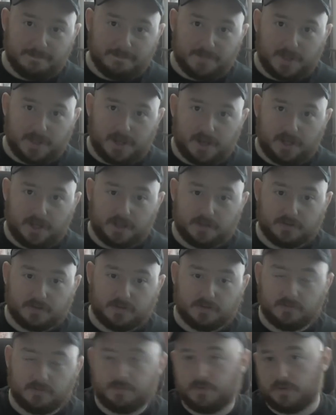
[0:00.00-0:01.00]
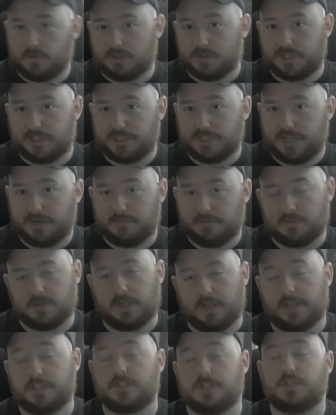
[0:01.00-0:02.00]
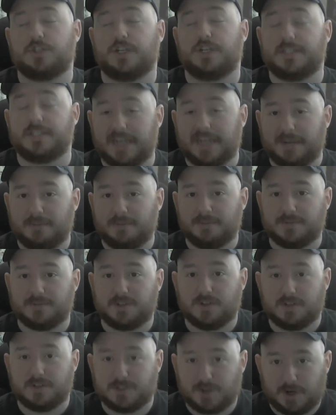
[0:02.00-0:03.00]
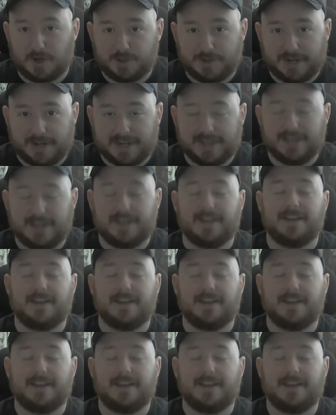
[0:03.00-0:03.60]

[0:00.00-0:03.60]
The first J.J. Abrams Star Trek.